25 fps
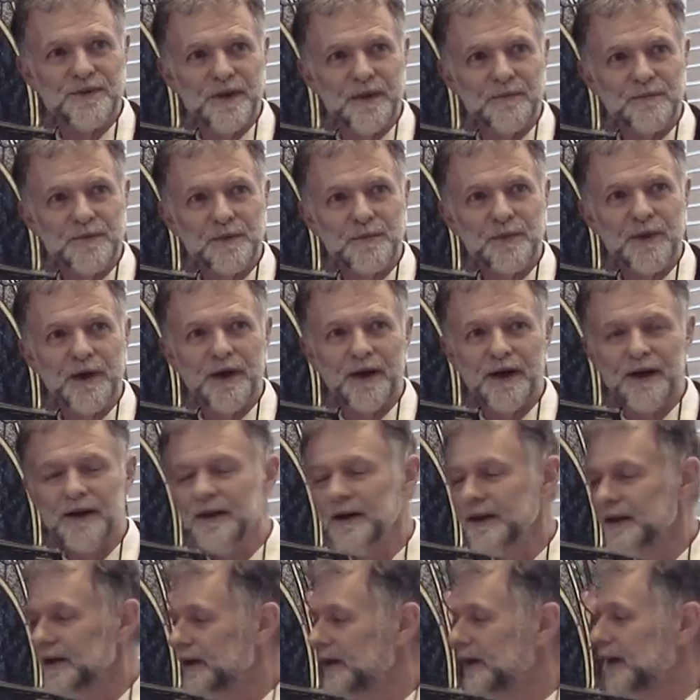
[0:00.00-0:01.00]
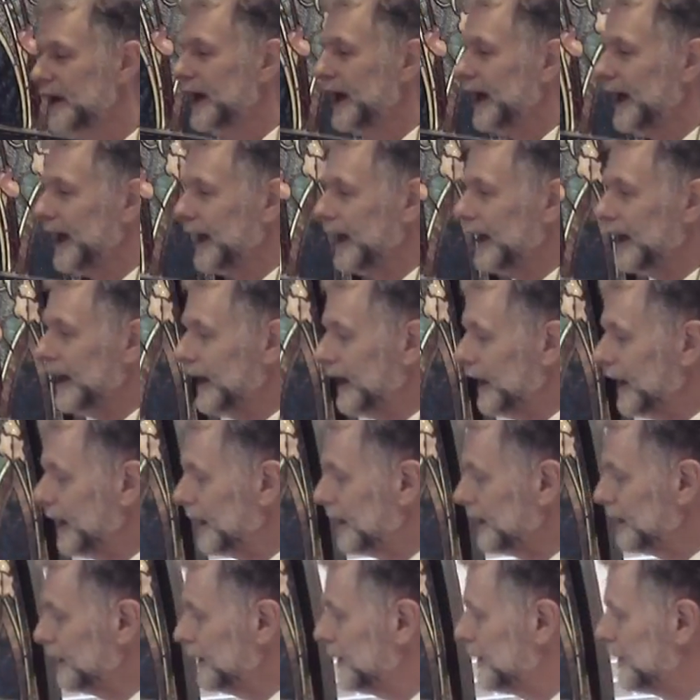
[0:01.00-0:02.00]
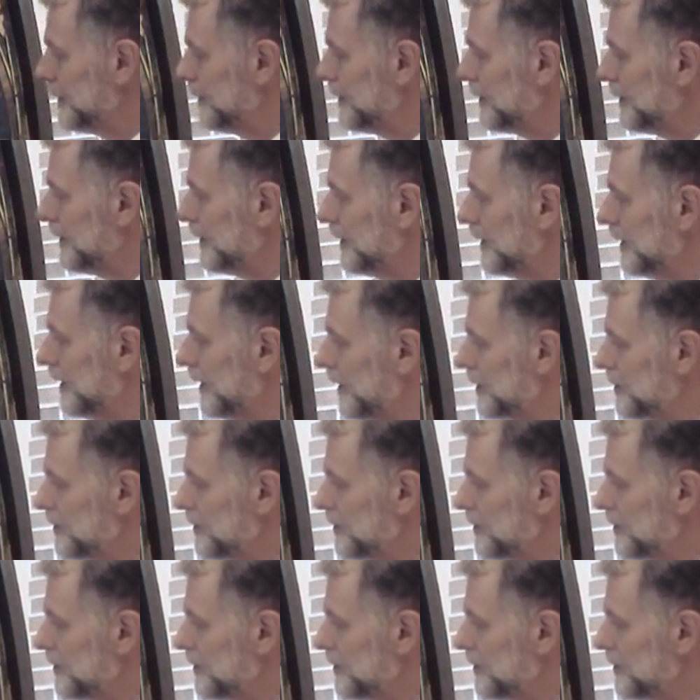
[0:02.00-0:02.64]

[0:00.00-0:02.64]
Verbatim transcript: up to par, and uh,